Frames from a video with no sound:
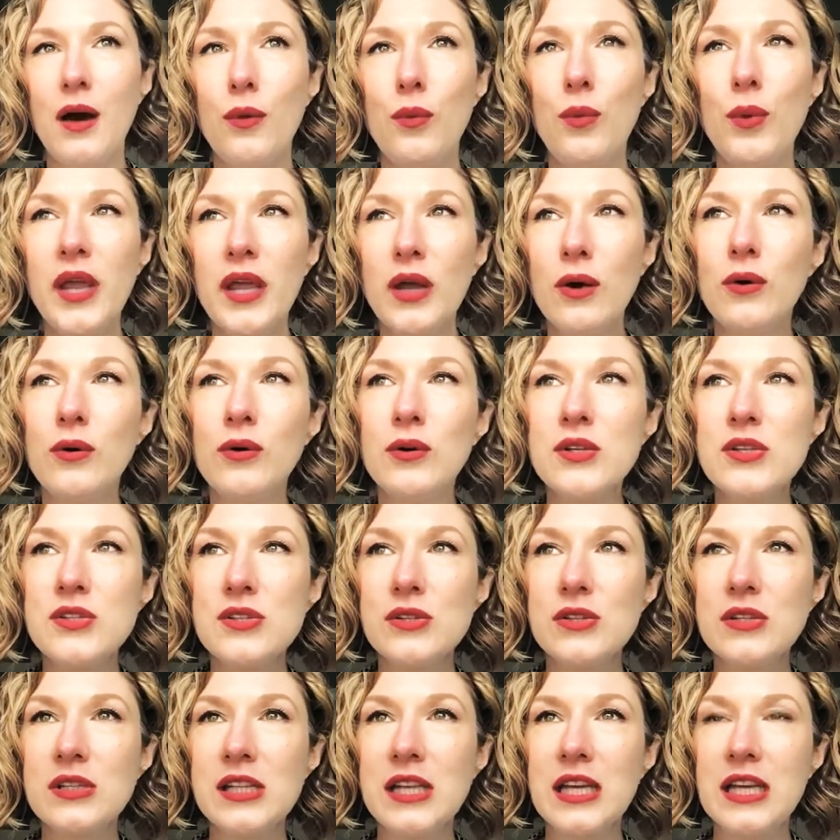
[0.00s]
We
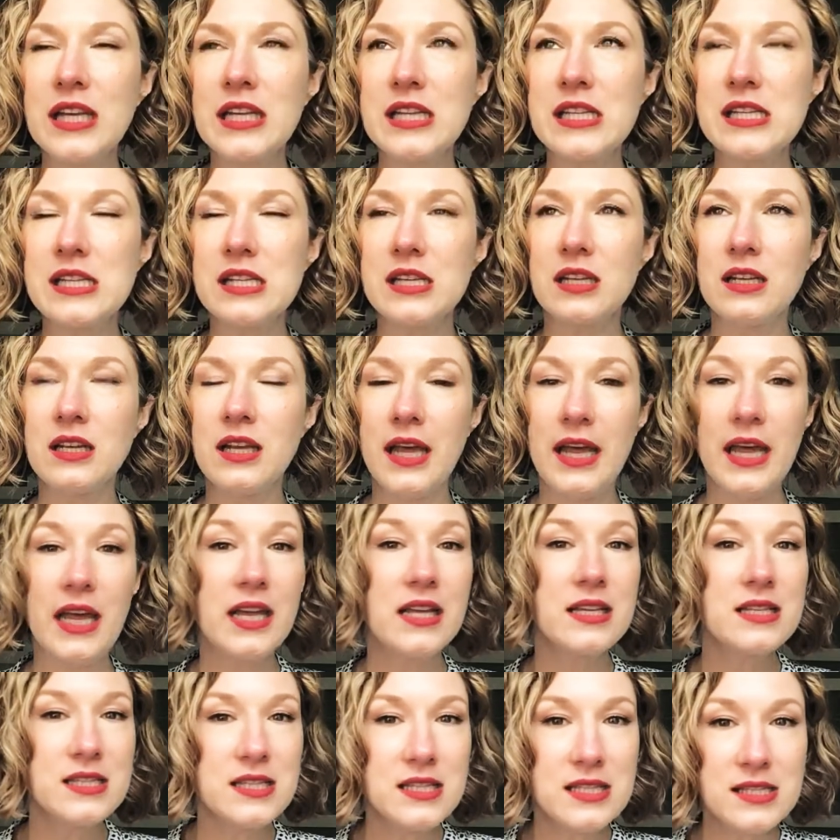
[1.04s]
also did
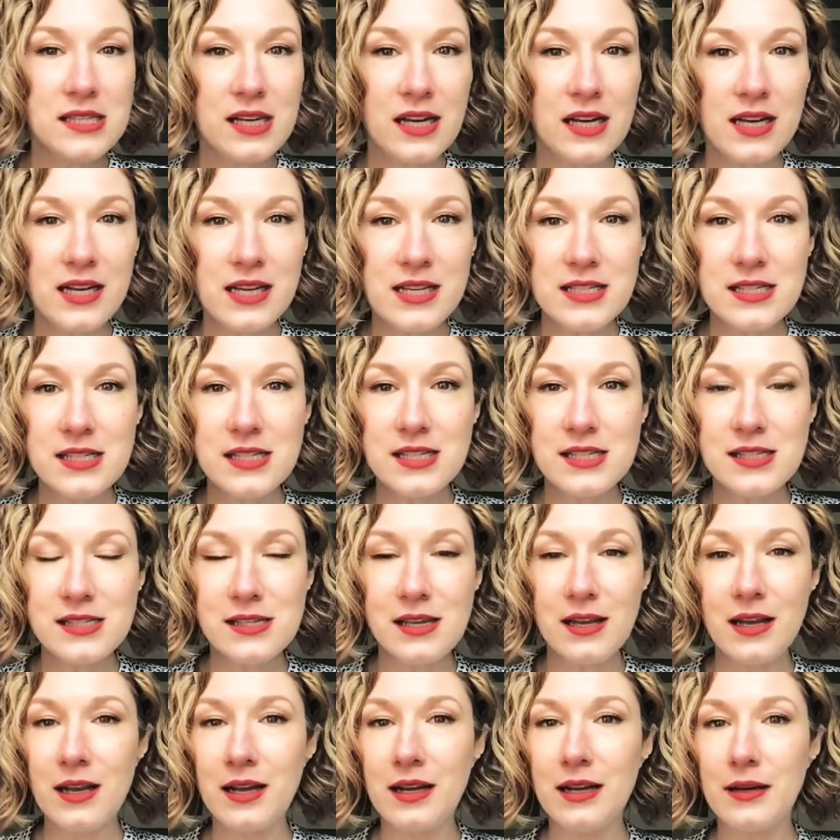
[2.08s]
exercises
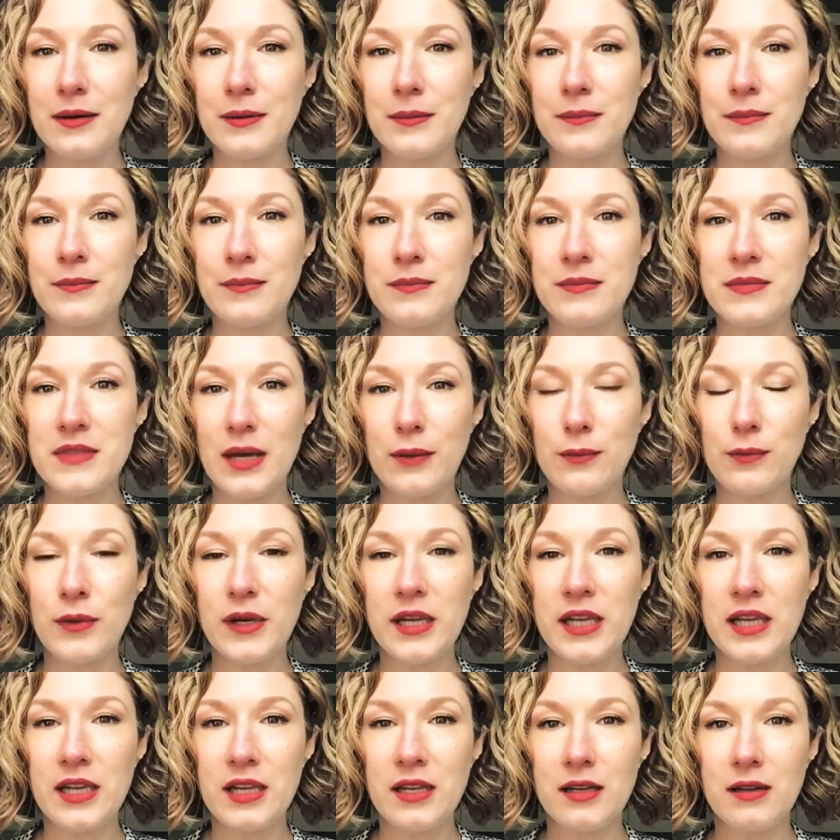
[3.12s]
um, that
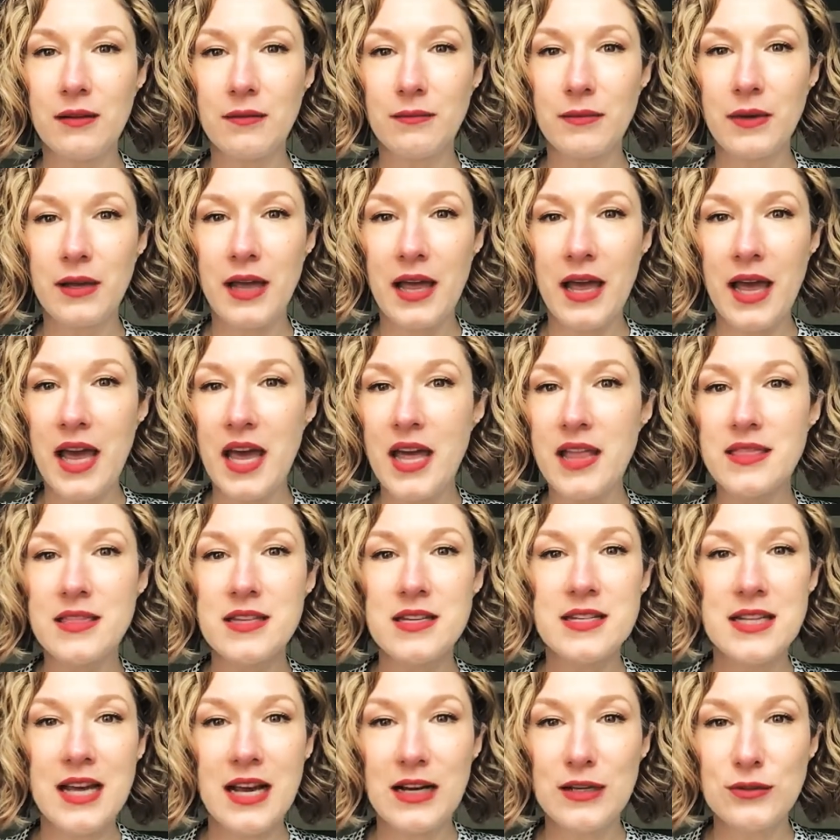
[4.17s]
we
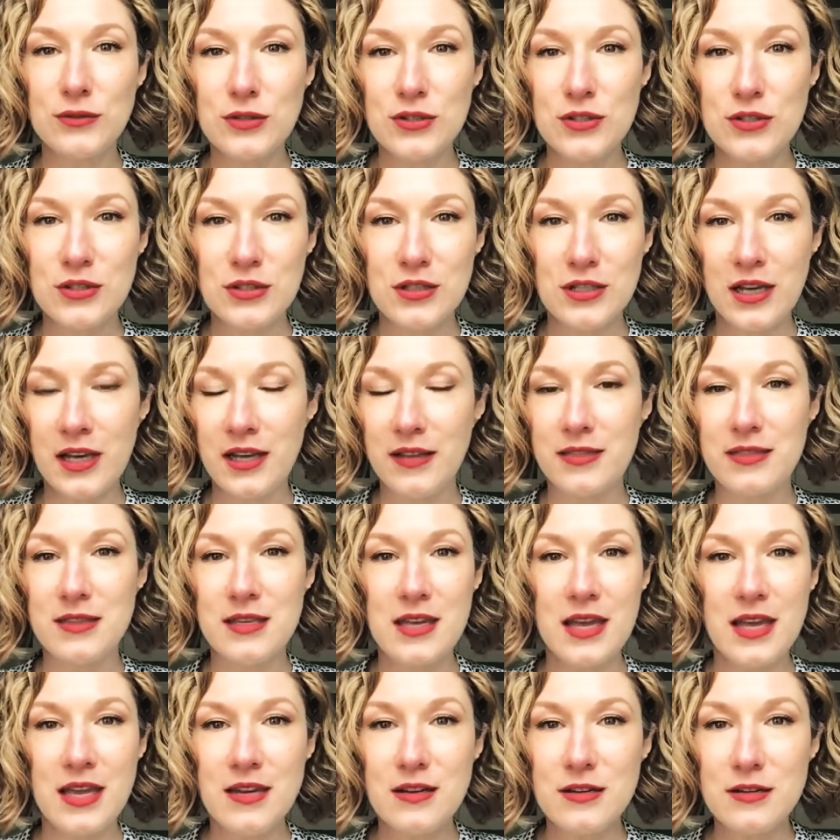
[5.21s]
handed out at
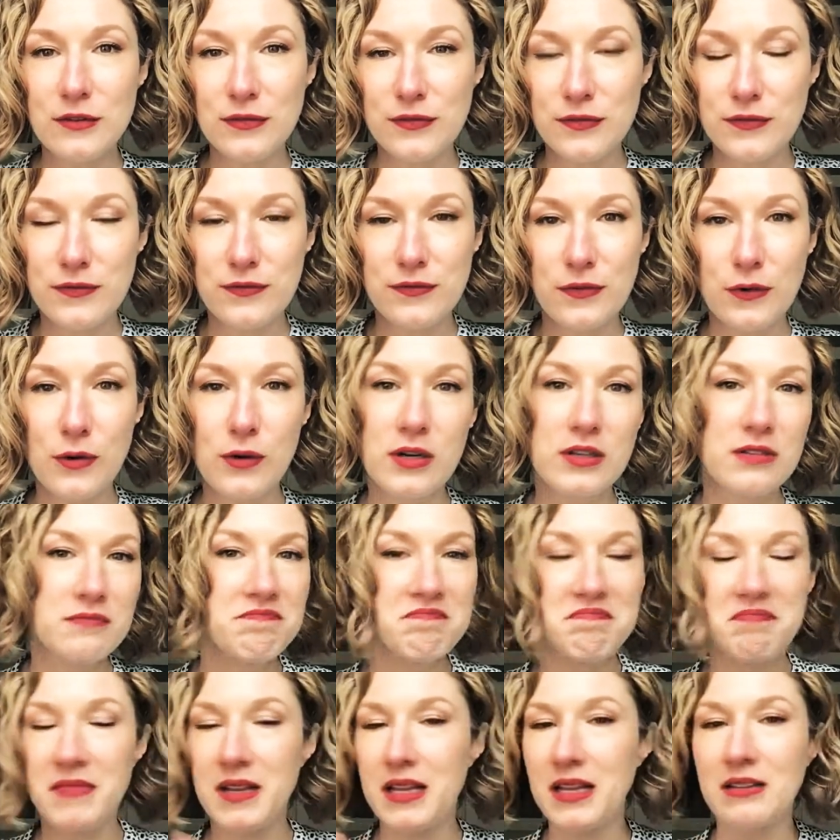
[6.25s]
the end of or
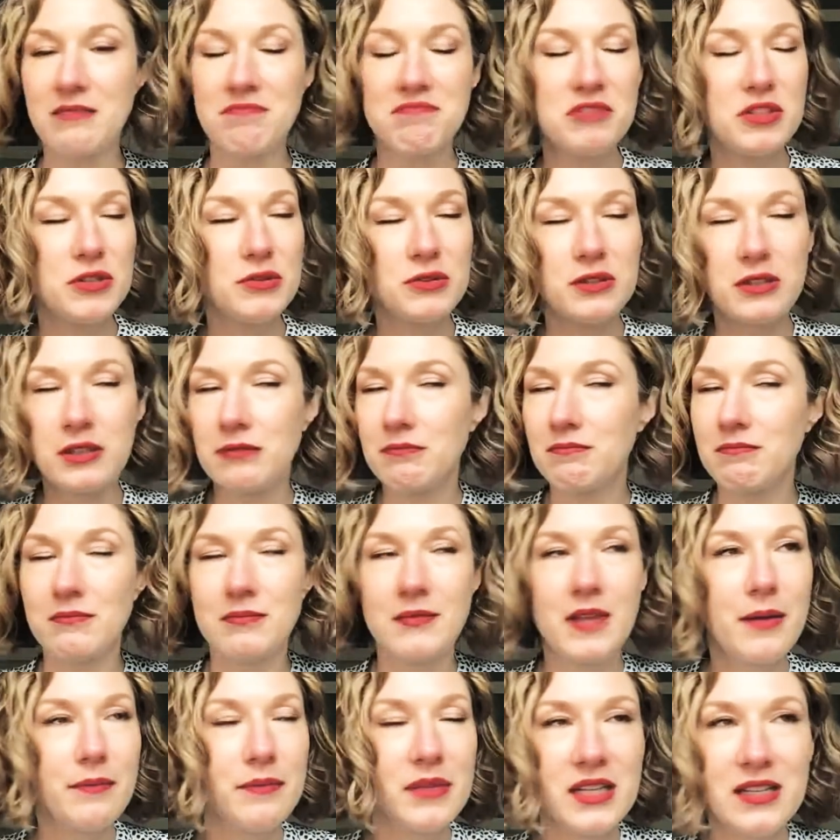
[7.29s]
during
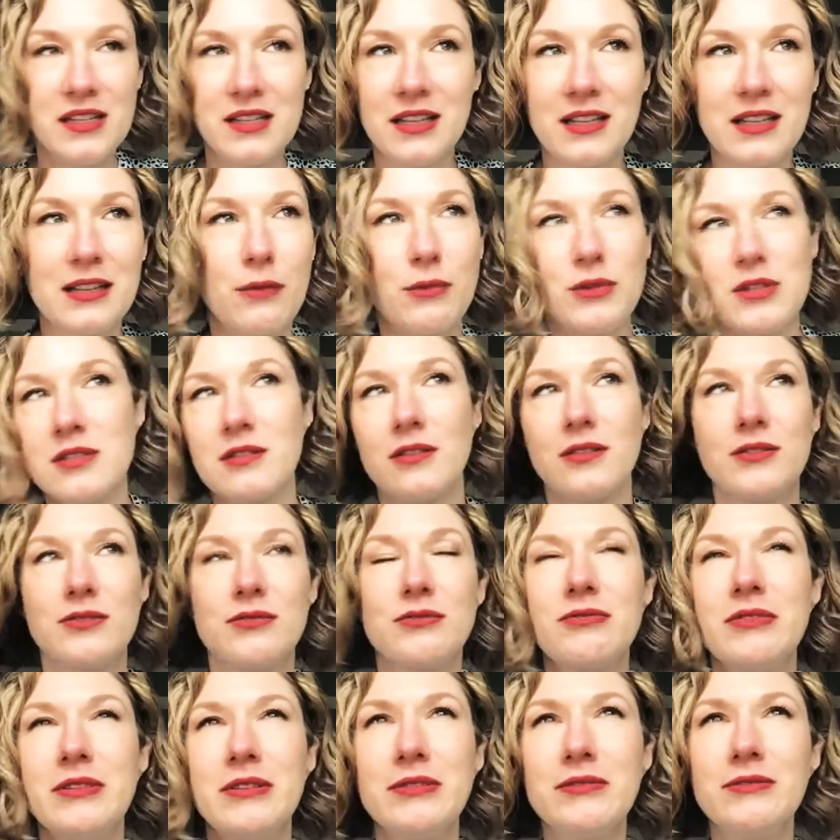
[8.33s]
a meeting that was not
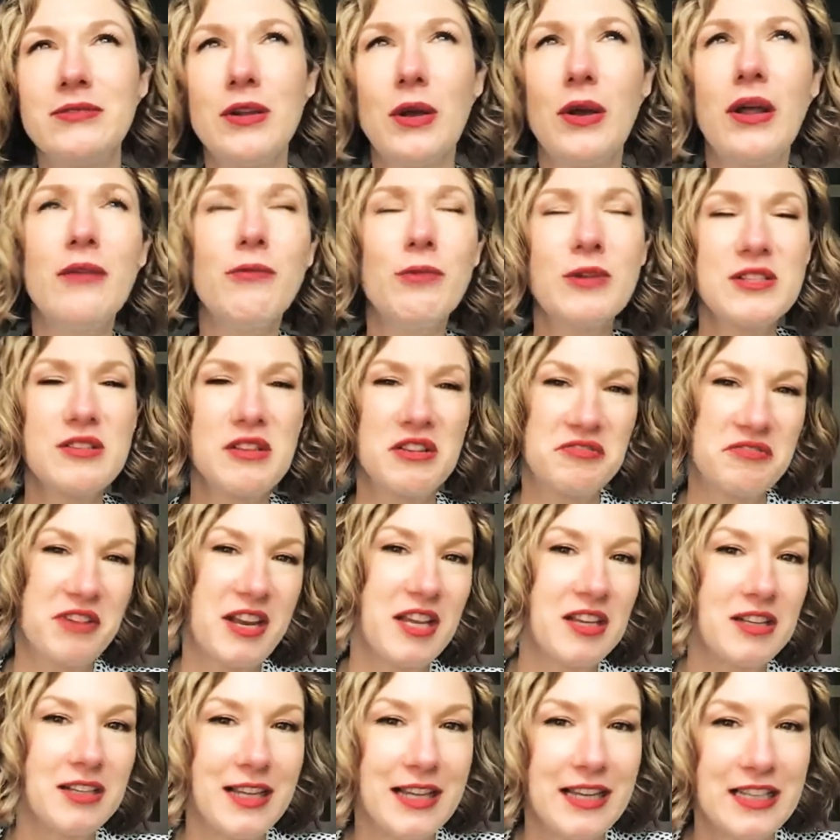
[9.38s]
it was not
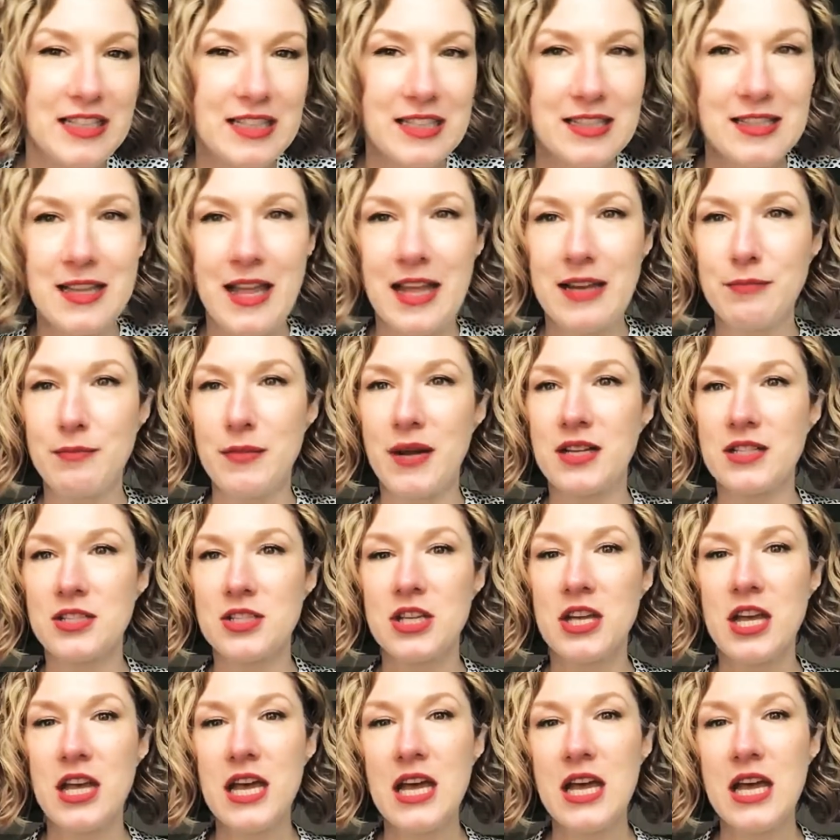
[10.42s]
regulated that much